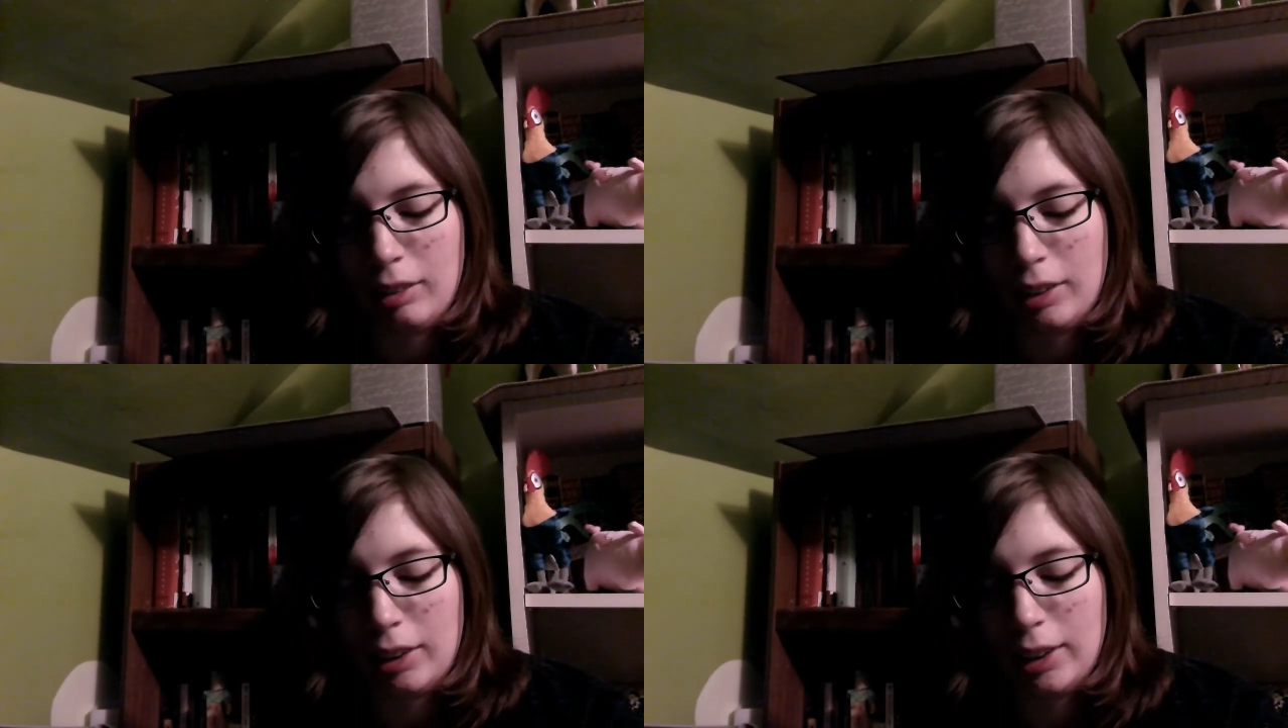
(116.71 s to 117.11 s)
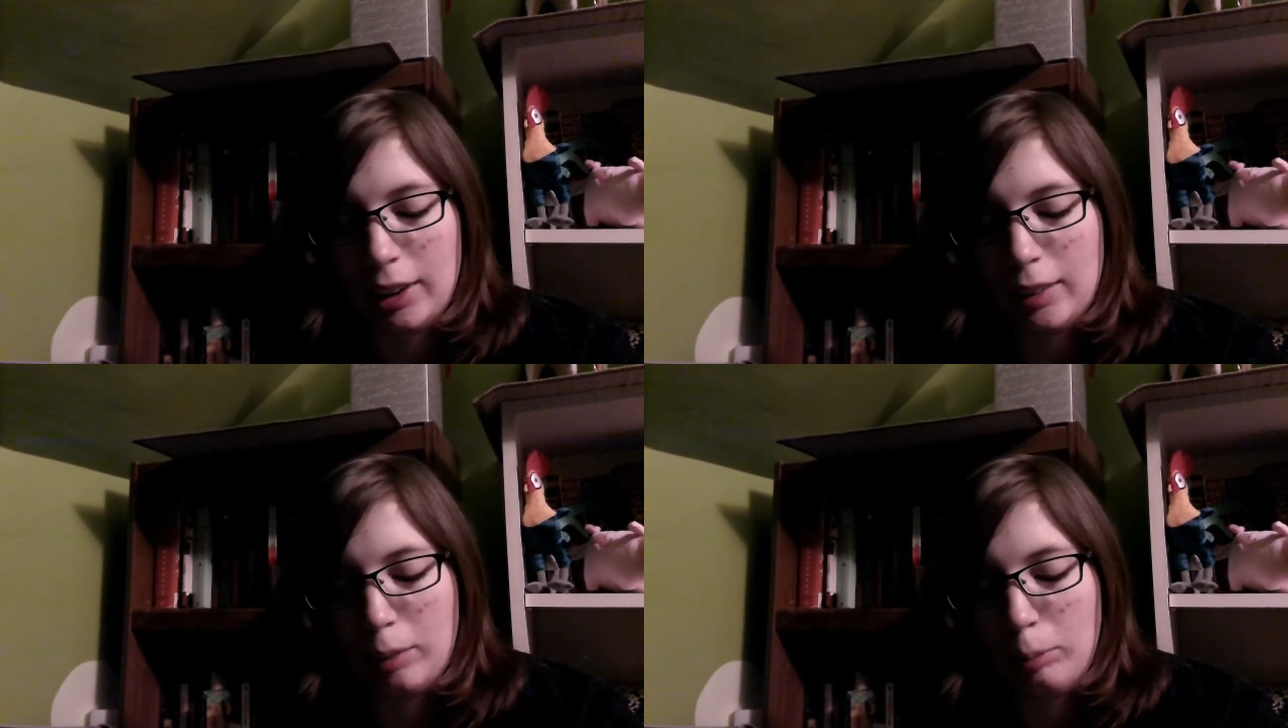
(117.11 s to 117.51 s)
Because
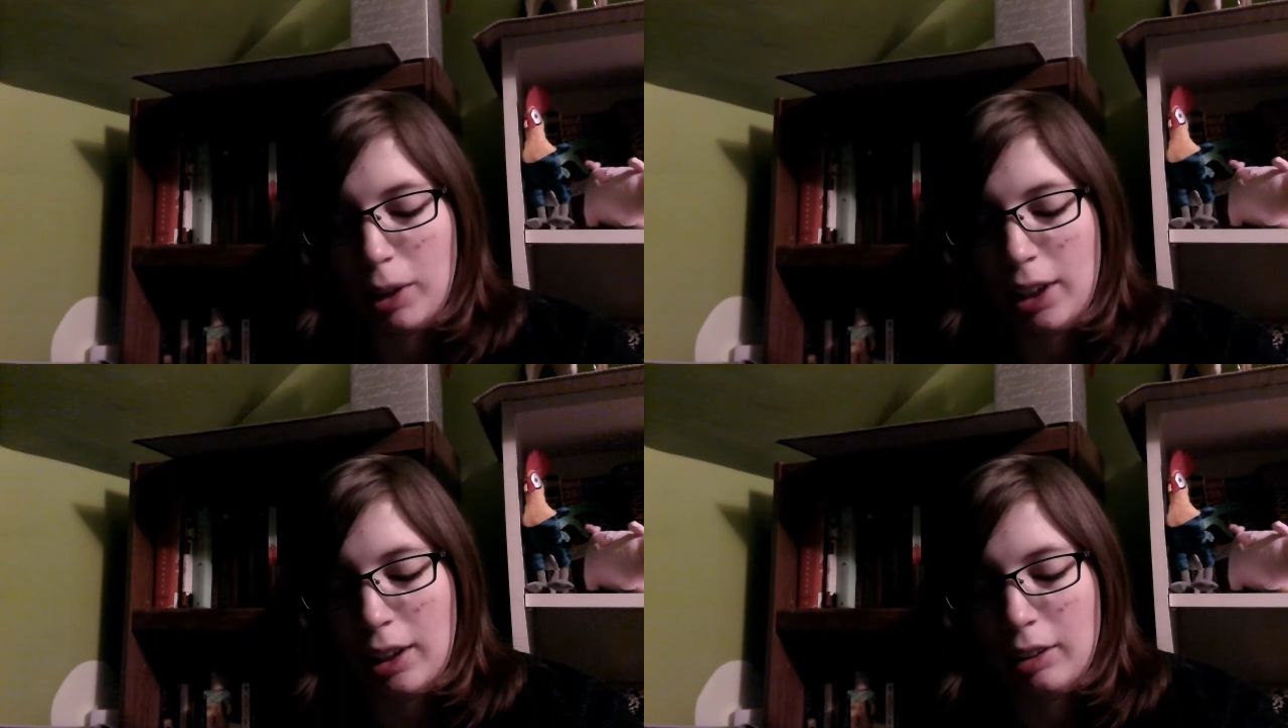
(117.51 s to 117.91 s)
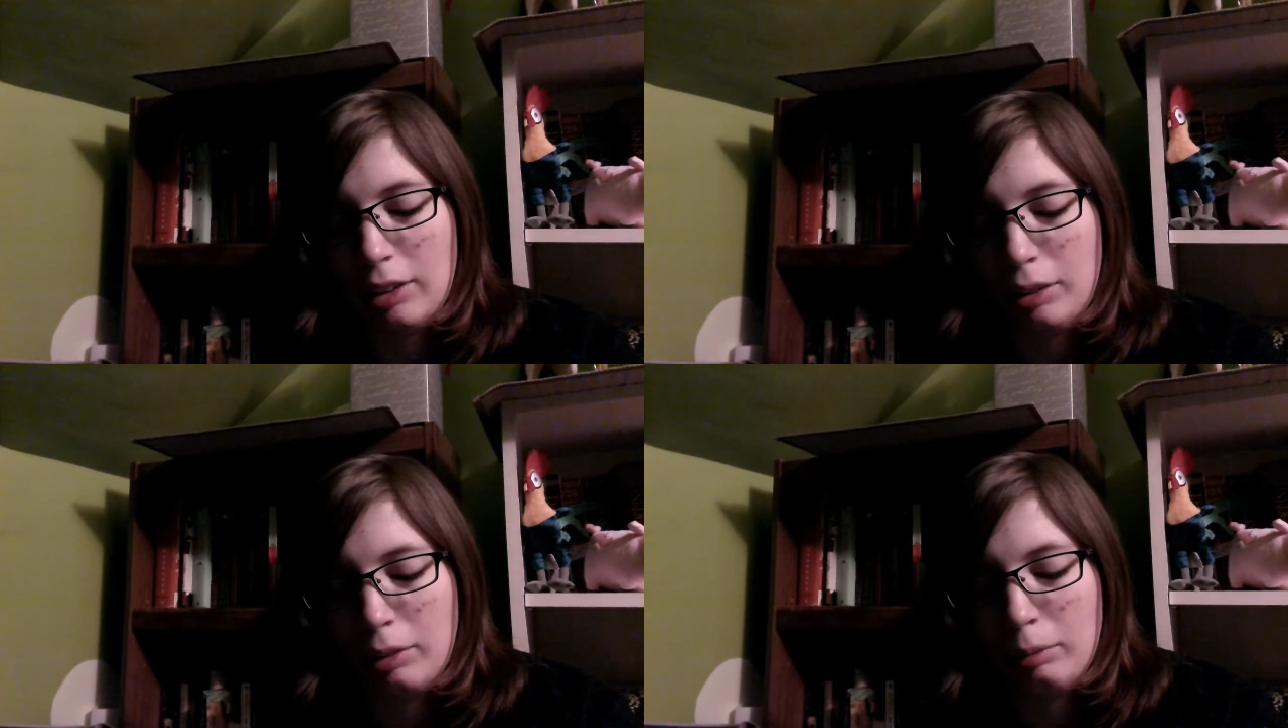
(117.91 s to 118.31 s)
that's the
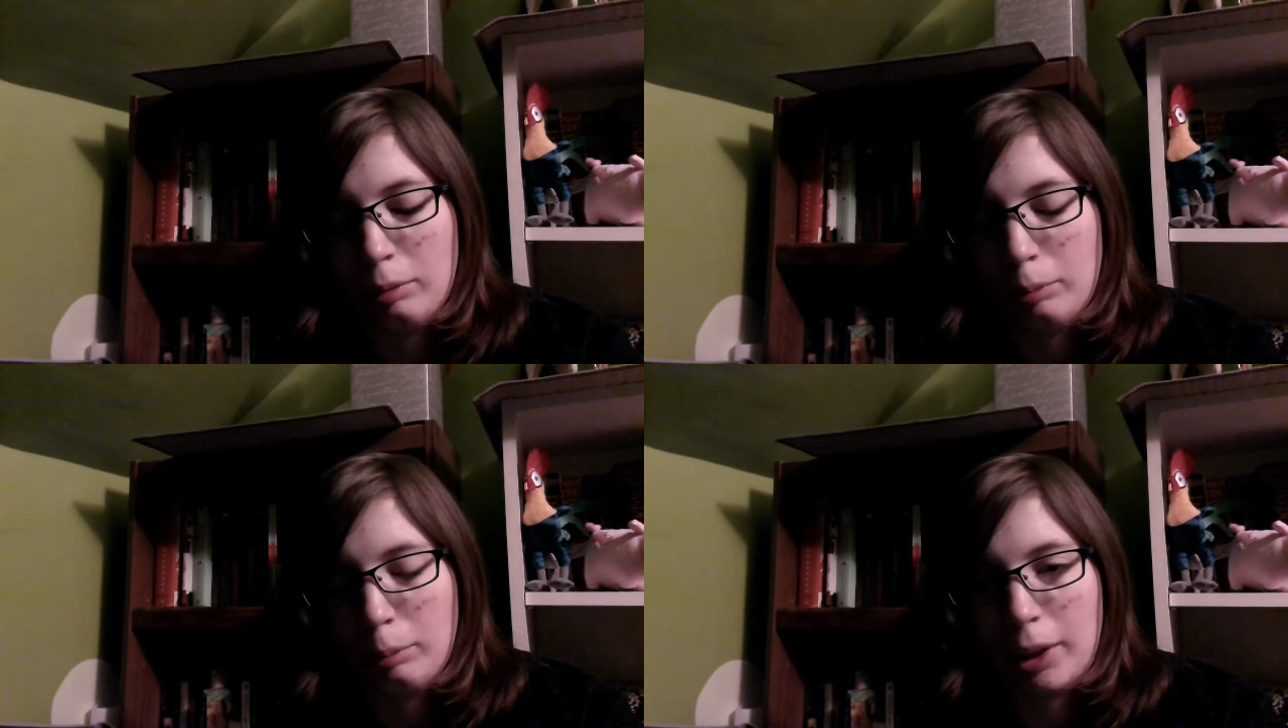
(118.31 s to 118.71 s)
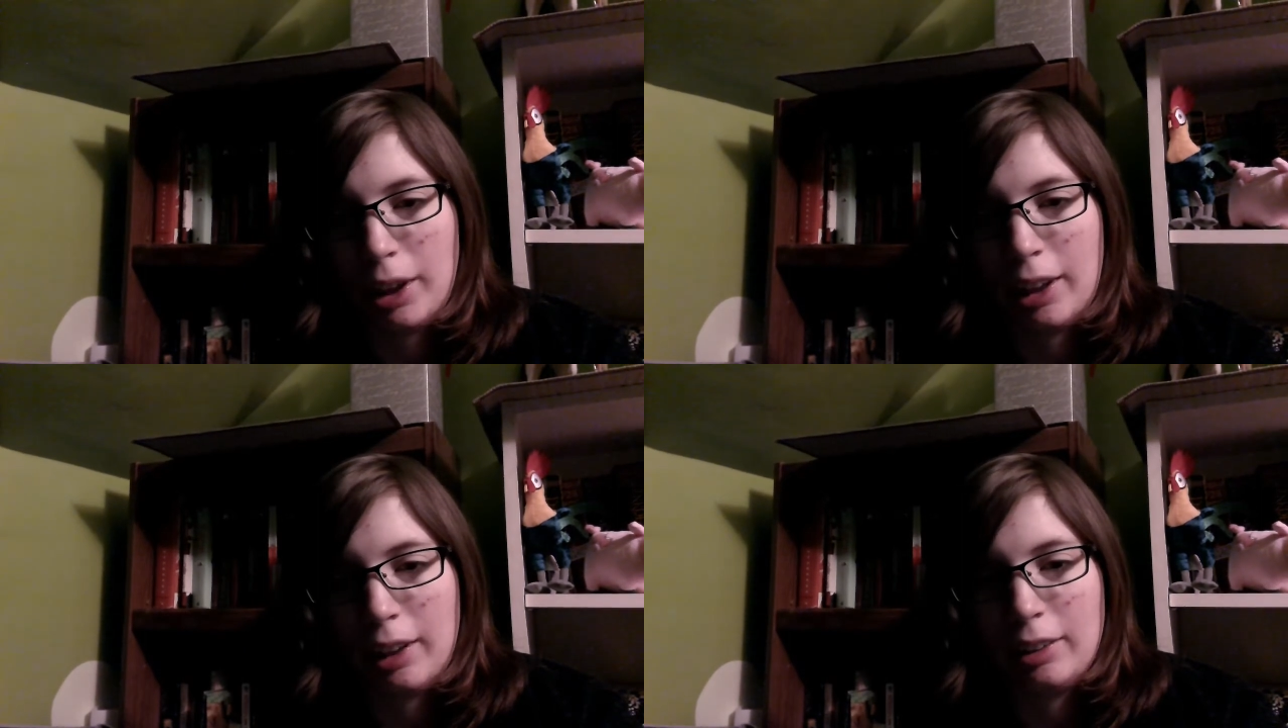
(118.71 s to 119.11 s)
main
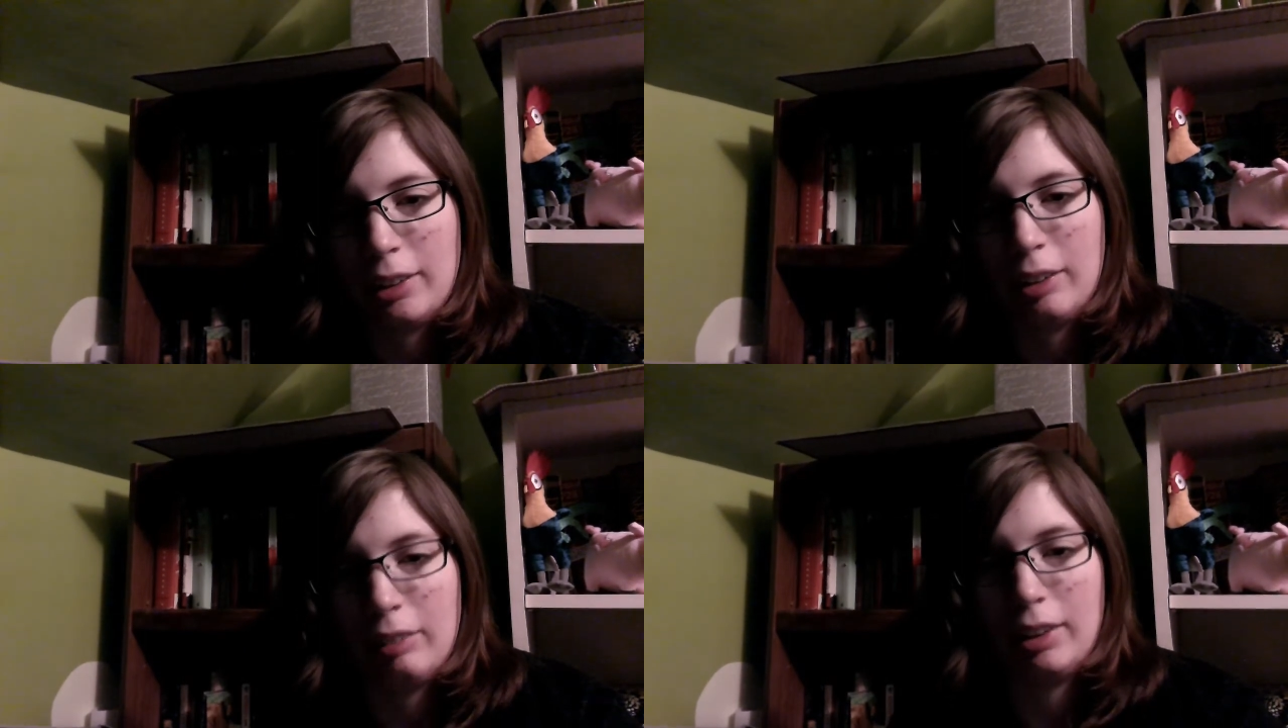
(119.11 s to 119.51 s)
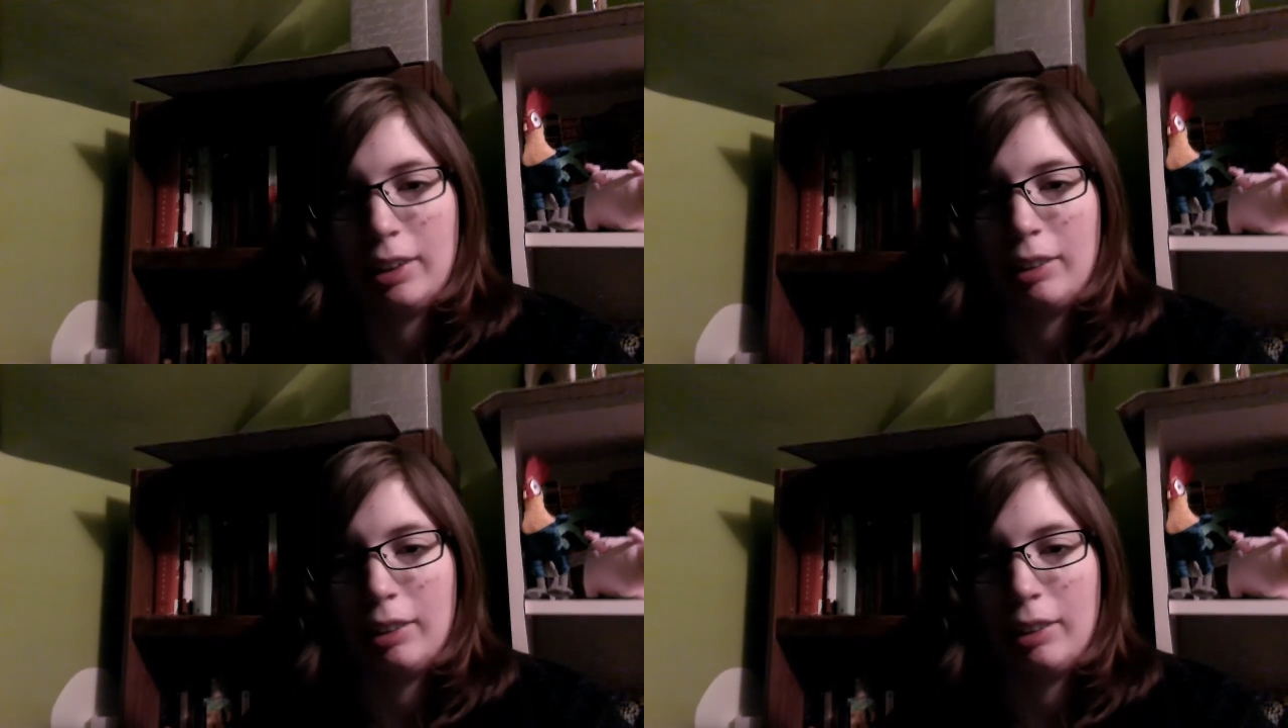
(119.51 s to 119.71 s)
plot, of,